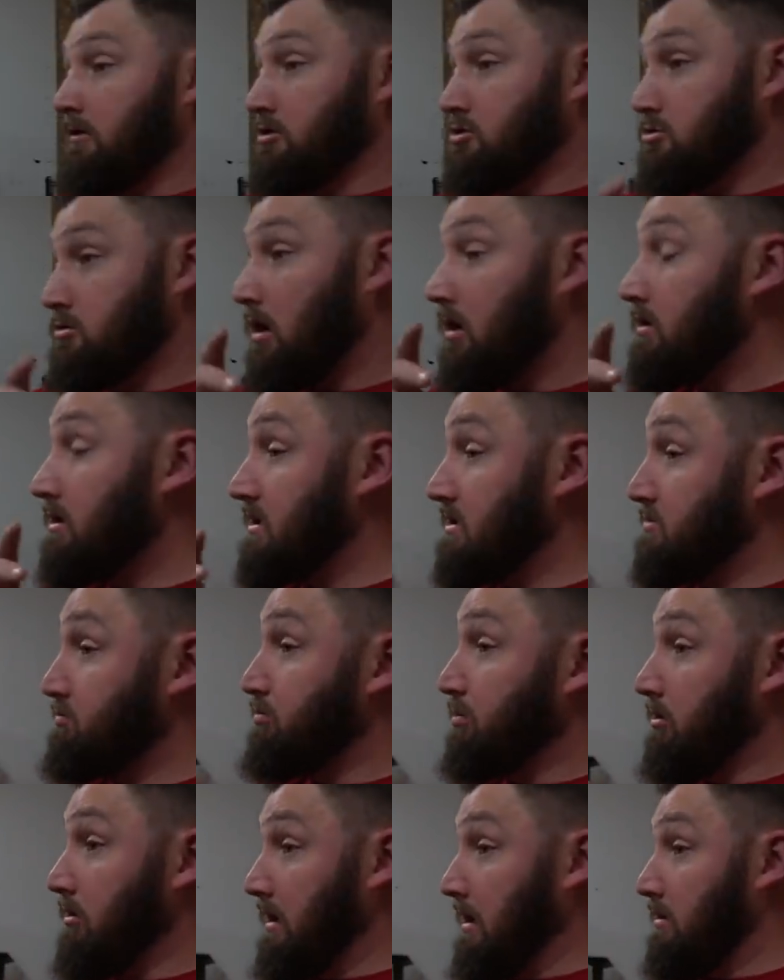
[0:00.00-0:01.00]
The draw length's
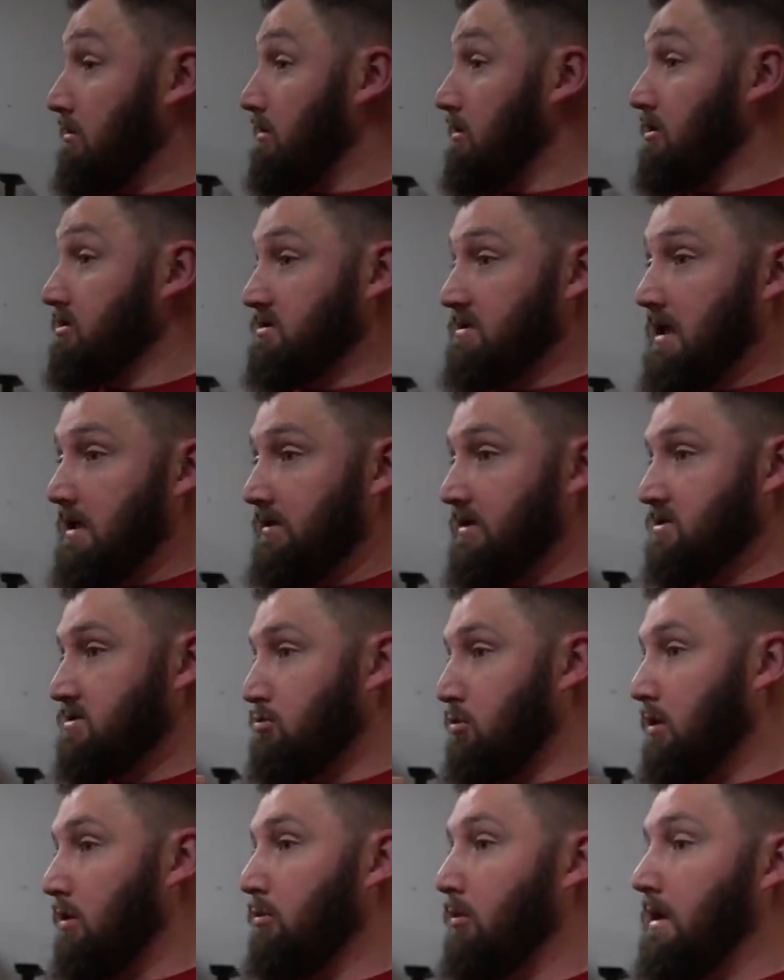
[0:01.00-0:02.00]
pretty close. Now this is
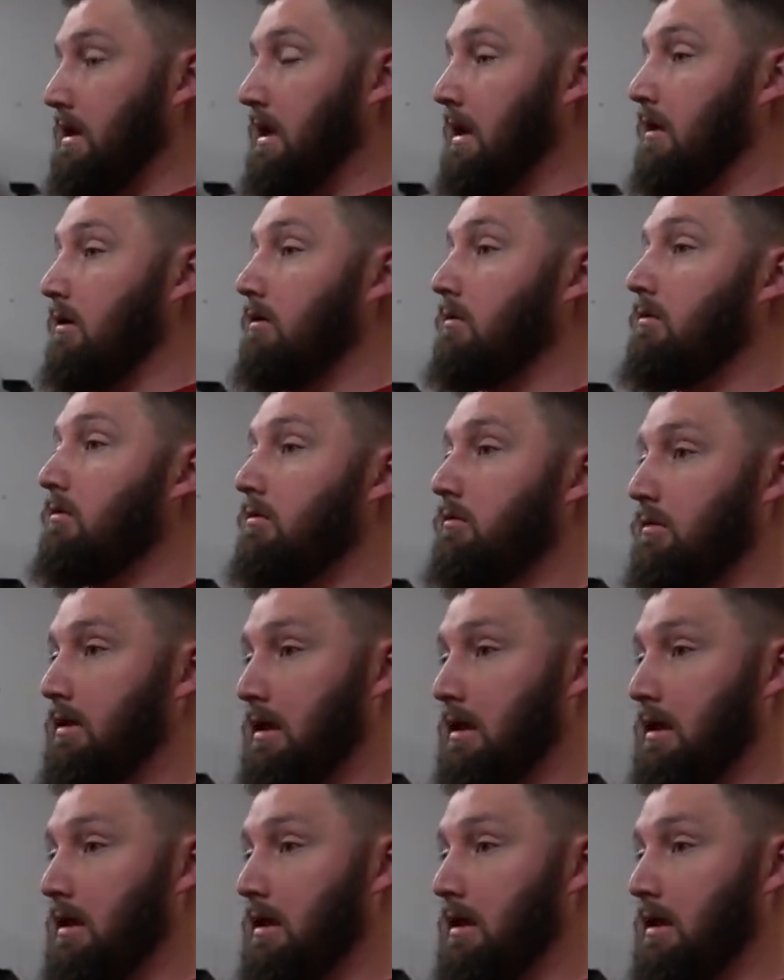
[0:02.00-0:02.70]
where we get,